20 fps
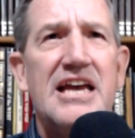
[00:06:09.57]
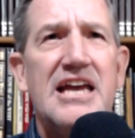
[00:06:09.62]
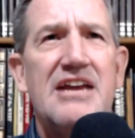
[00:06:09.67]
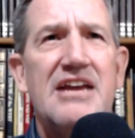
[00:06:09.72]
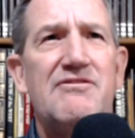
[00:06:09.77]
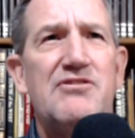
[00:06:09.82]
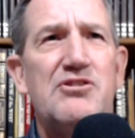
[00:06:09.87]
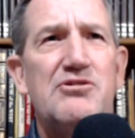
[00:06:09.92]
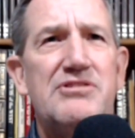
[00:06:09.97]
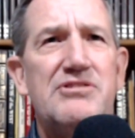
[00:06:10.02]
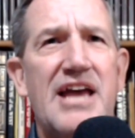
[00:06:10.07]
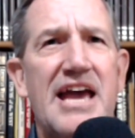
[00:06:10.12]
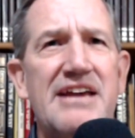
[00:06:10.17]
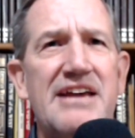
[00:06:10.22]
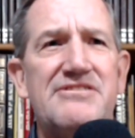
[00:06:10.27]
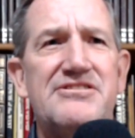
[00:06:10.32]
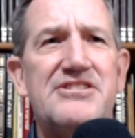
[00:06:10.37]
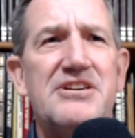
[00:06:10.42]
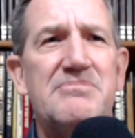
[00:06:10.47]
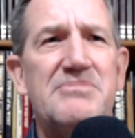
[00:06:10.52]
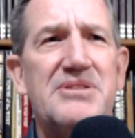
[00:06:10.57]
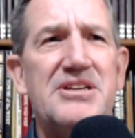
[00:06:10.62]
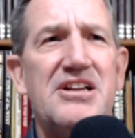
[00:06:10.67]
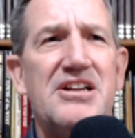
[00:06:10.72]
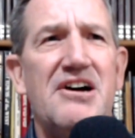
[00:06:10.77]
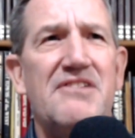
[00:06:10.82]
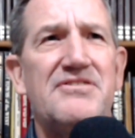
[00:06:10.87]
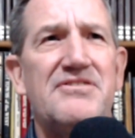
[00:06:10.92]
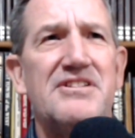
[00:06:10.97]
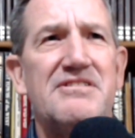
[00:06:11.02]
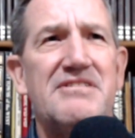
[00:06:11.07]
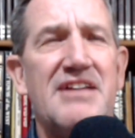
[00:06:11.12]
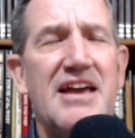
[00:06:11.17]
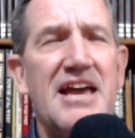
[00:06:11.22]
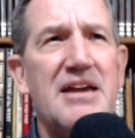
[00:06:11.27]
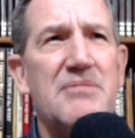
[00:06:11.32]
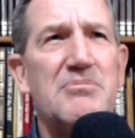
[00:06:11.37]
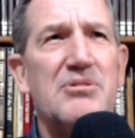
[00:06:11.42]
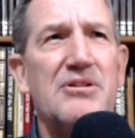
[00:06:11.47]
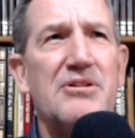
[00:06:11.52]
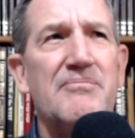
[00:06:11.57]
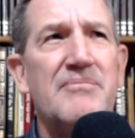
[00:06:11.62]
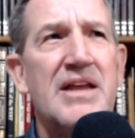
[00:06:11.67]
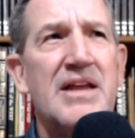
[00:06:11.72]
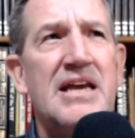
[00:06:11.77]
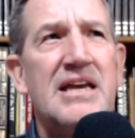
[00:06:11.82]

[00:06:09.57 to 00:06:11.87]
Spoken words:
If you take something off the table,